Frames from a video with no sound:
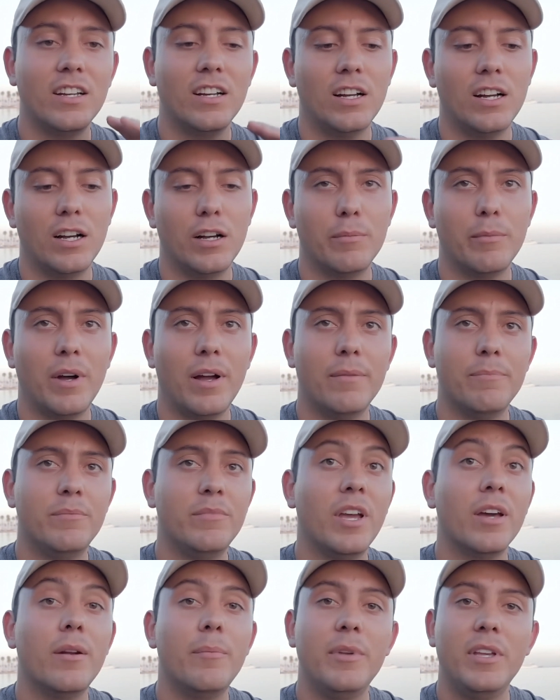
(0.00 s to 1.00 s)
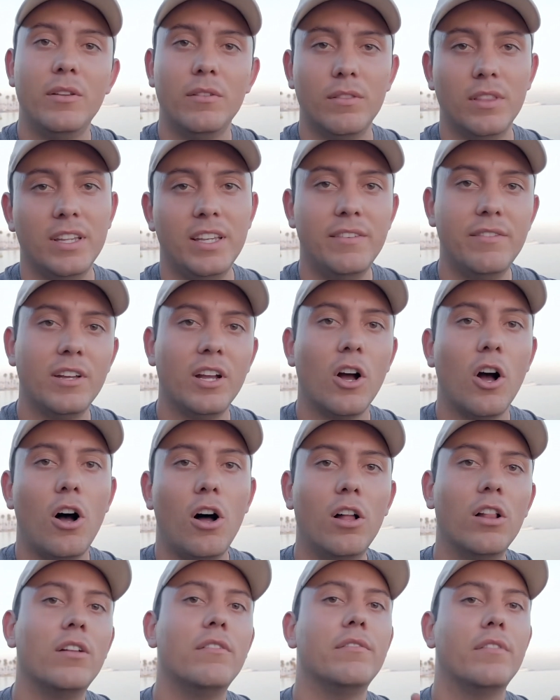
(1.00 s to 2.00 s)
I'm gonna be leaving
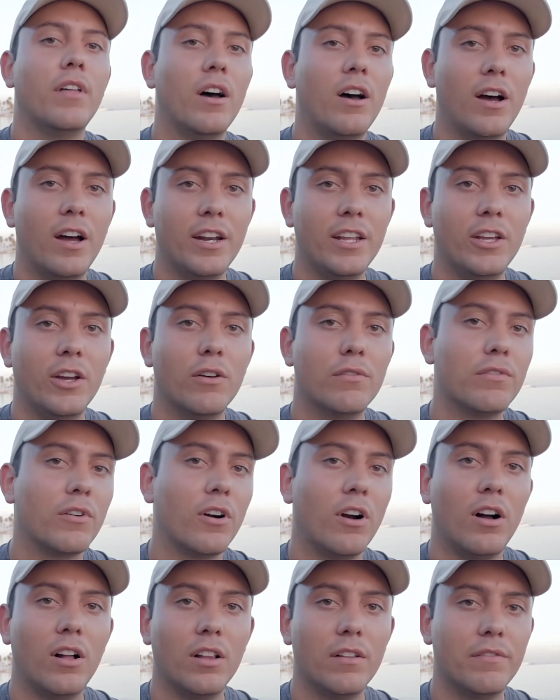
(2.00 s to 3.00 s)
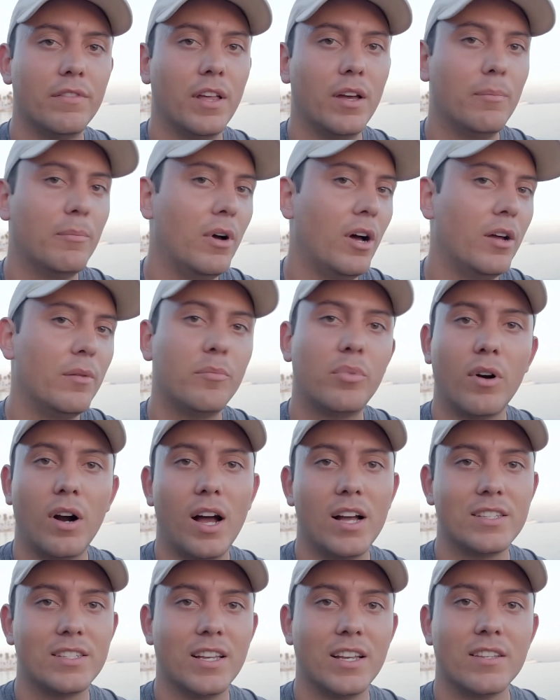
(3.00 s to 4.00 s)
all of the audio for all of them
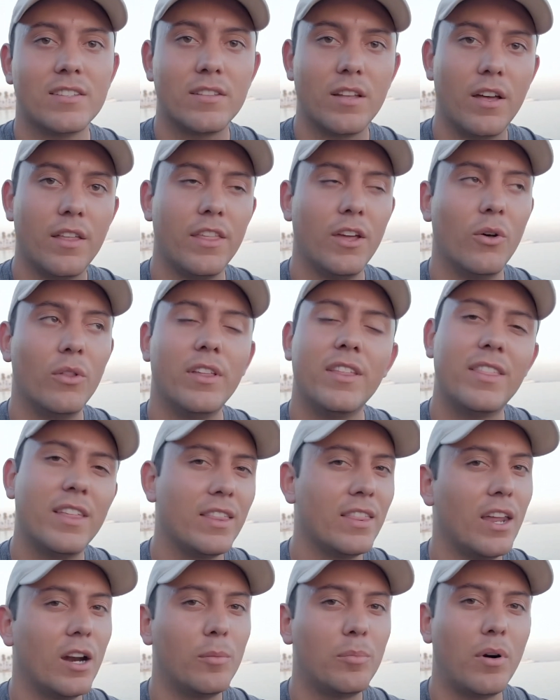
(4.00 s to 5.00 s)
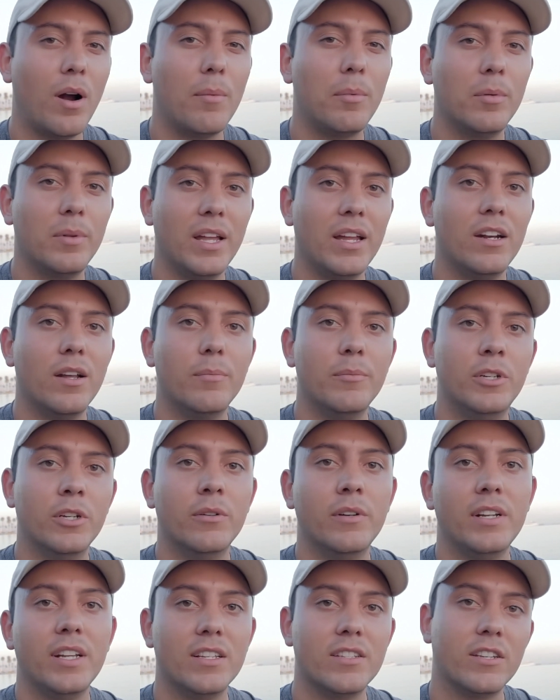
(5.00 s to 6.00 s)
unprocessed. The only thing that I'll probably end up
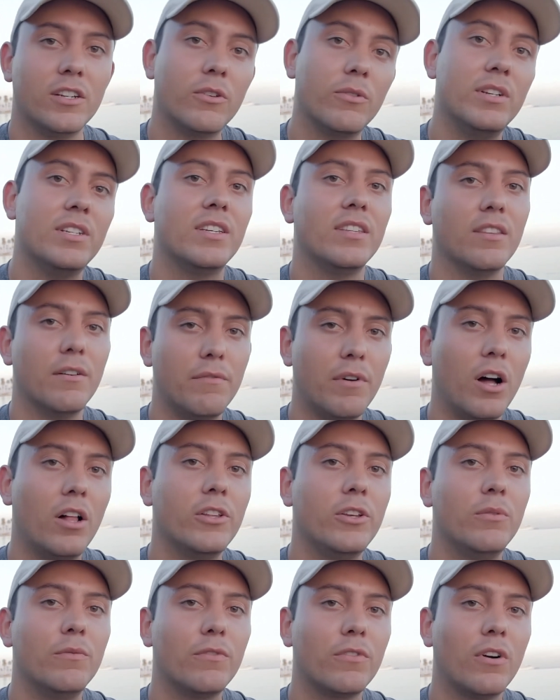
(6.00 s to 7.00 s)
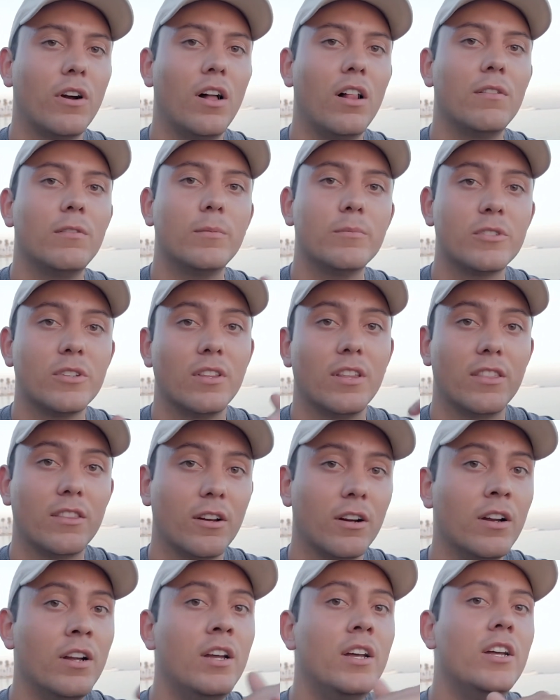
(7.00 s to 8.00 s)
doing is increasing the volume for all of them so that
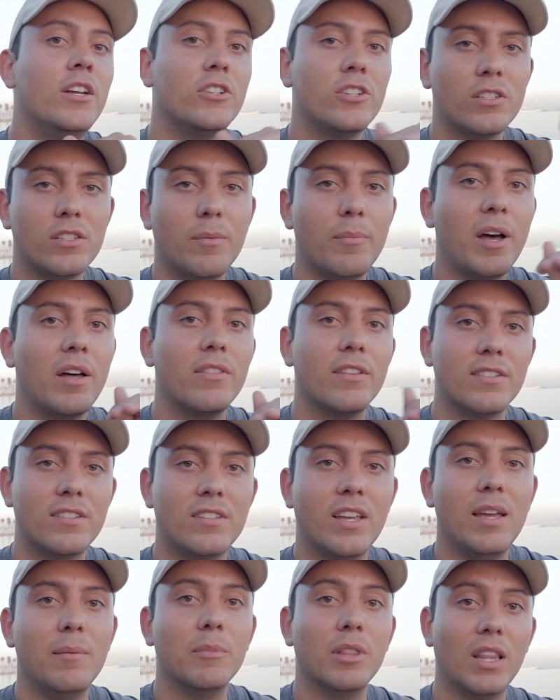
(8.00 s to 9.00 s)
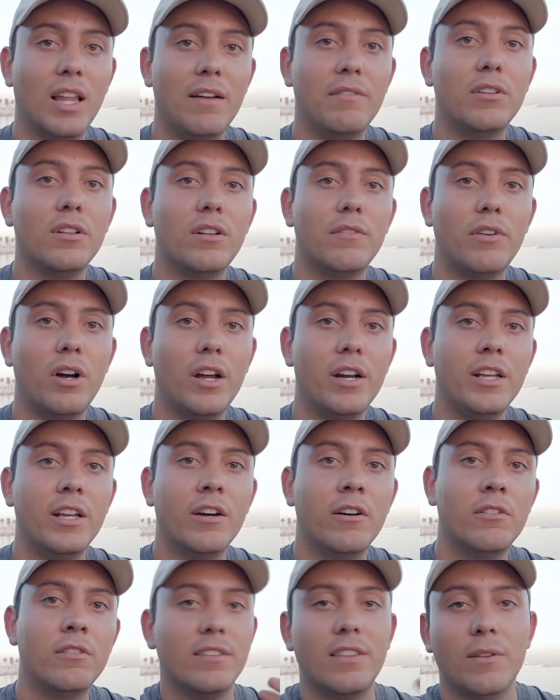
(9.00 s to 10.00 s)
they're just about the same level of
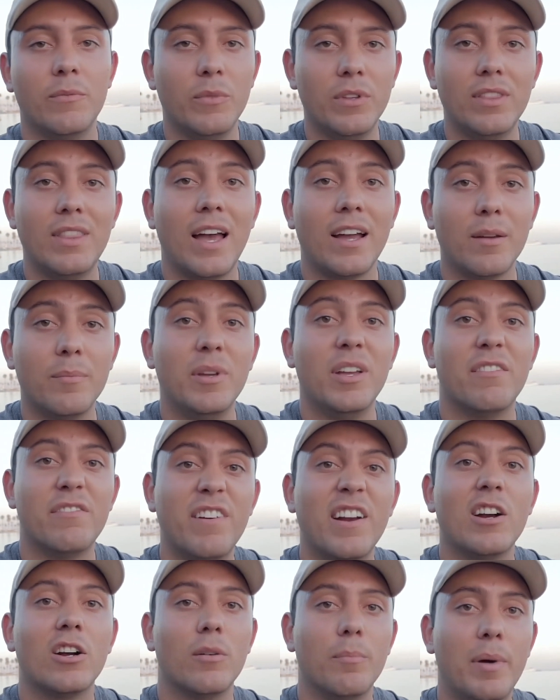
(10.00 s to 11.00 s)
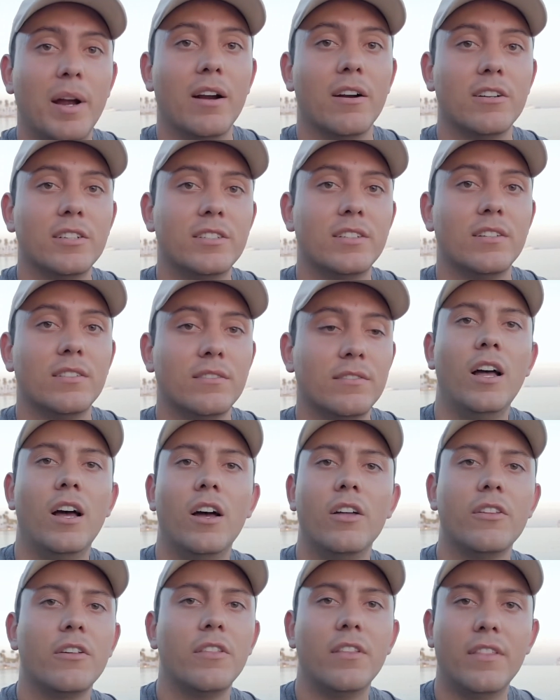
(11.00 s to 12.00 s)
audio. Then that could be a fair comparison.
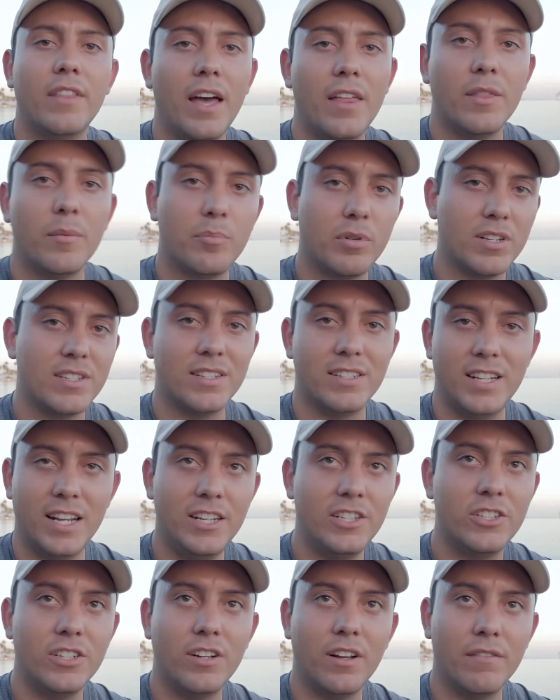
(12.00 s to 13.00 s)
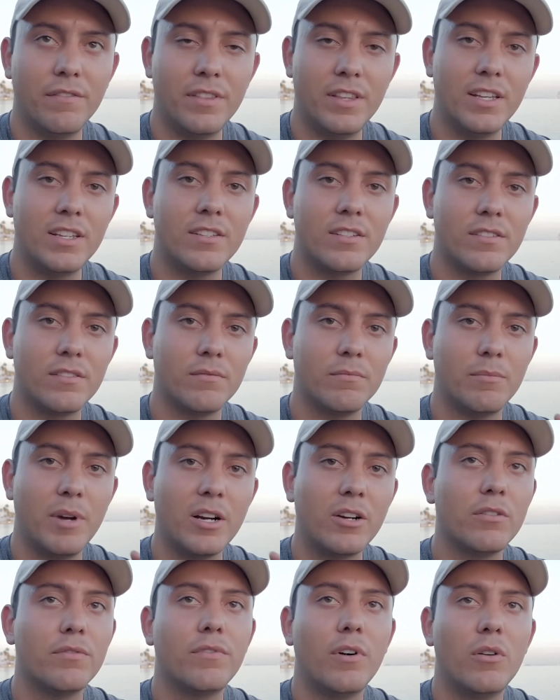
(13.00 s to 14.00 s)
Other than that, the presentation of this
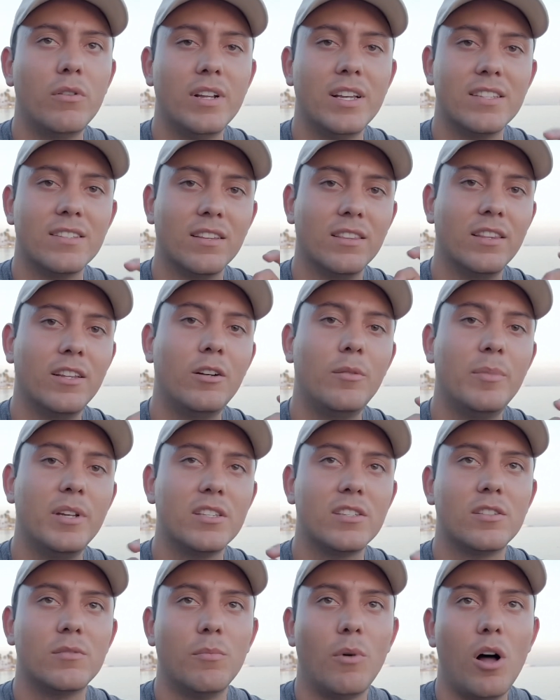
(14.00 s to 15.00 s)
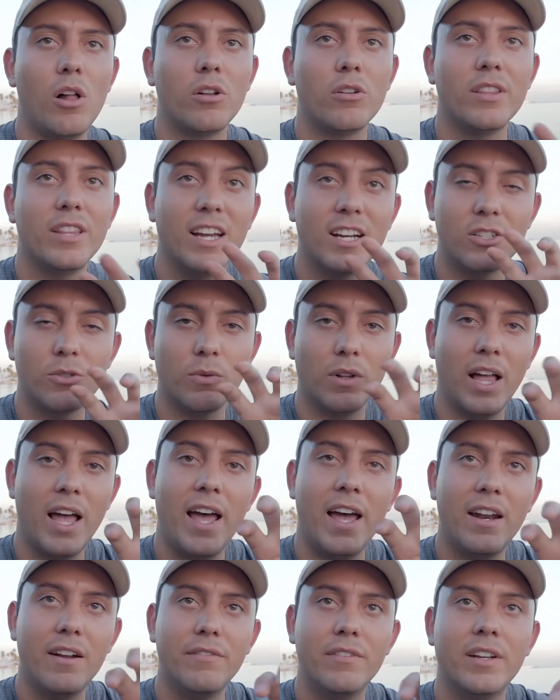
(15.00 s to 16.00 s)
microphone is a little bit smaller. The actual
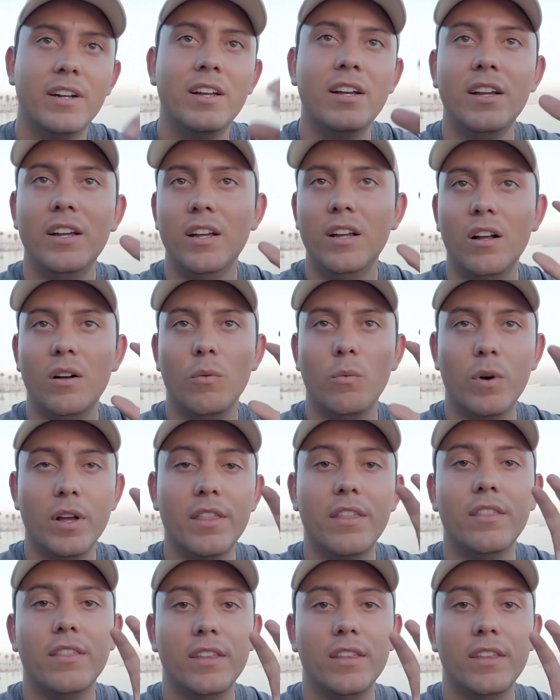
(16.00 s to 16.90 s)
head of it with